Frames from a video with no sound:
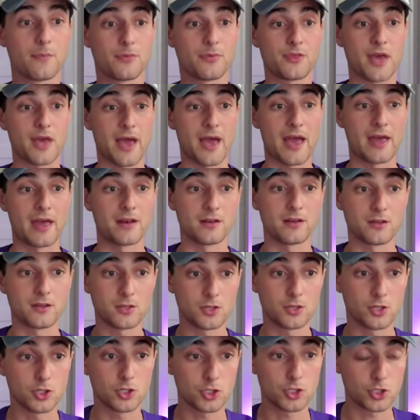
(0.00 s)
that
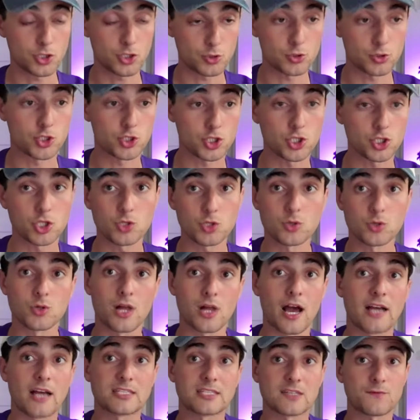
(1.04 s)
you should
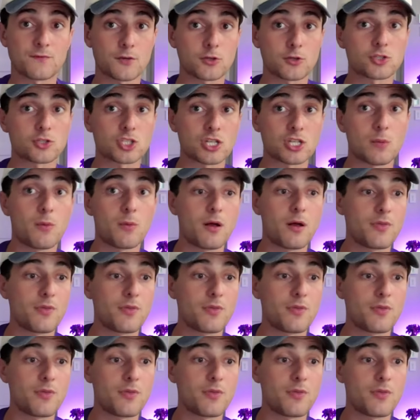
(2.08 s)
utilize. If you're someone